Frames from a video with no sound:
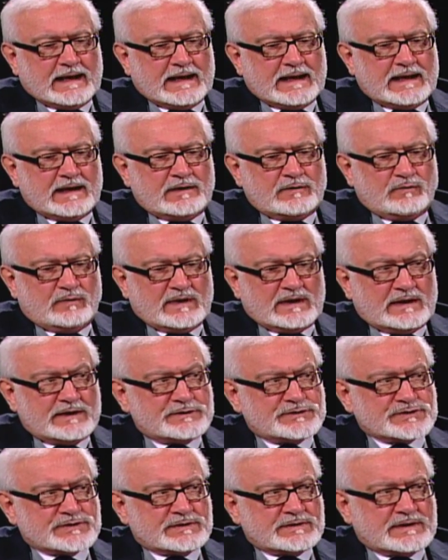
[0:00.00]
In
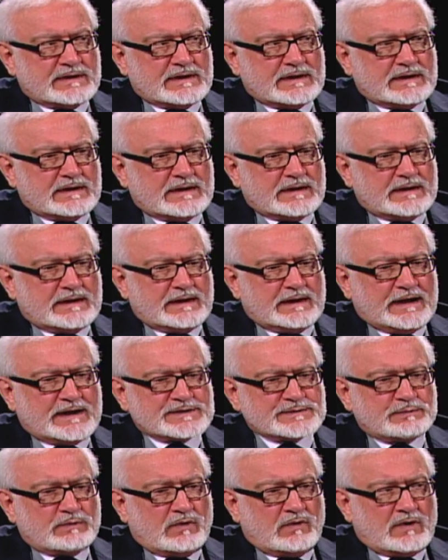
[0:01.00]
religion,
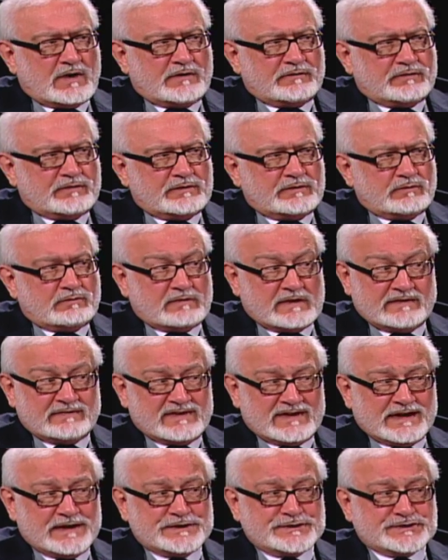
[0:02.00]
it's more often
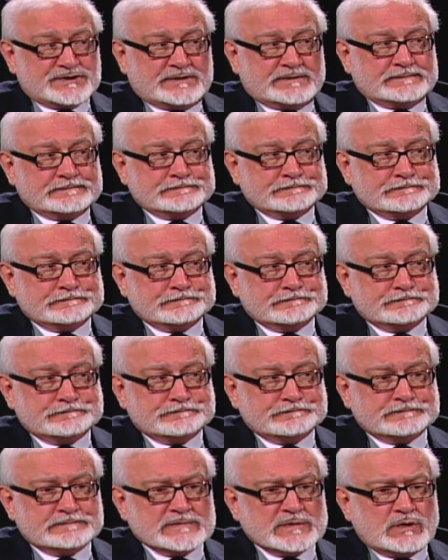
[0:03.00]
revelation,
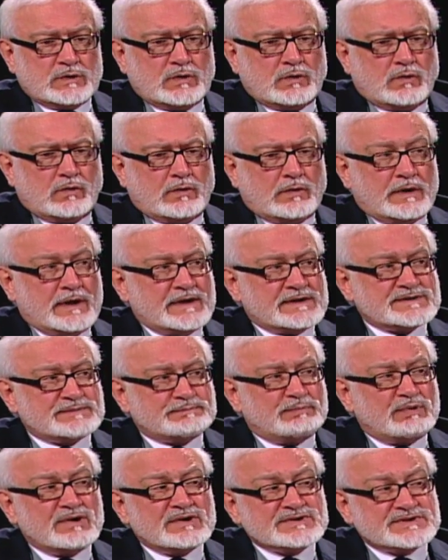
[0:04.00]
or it's
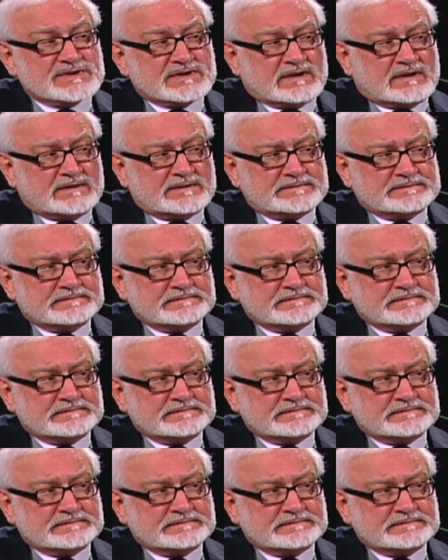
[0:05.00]
personal.